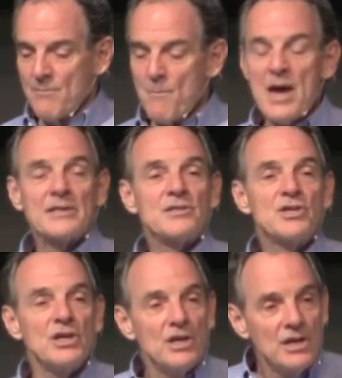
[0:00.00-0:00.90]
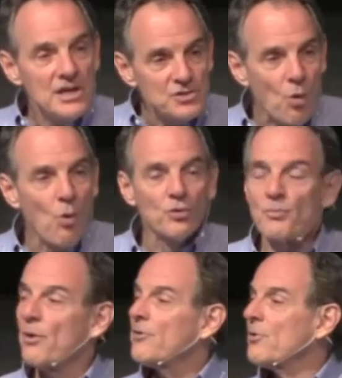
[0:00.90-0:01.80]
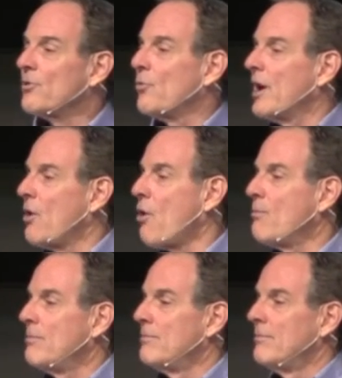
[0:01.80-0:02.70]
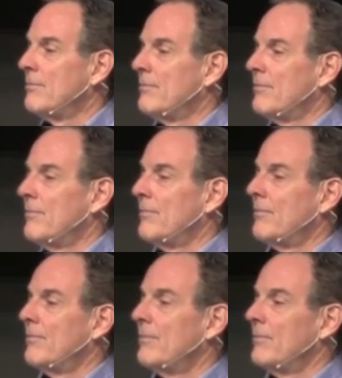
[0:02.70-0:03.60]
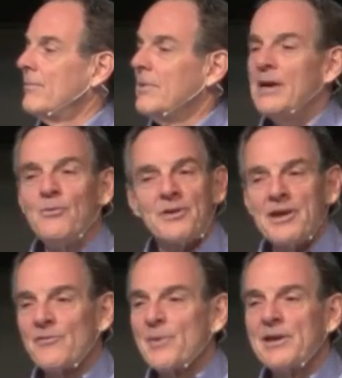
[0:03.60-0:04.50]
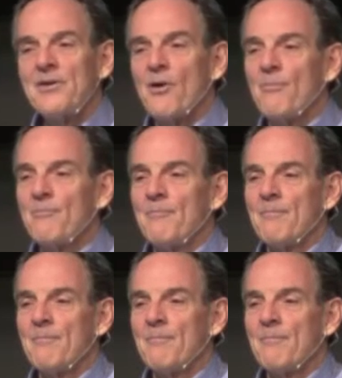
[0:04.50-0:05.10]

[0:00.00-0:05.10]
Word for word: met the, his older brother on the way home, he would have never made it home.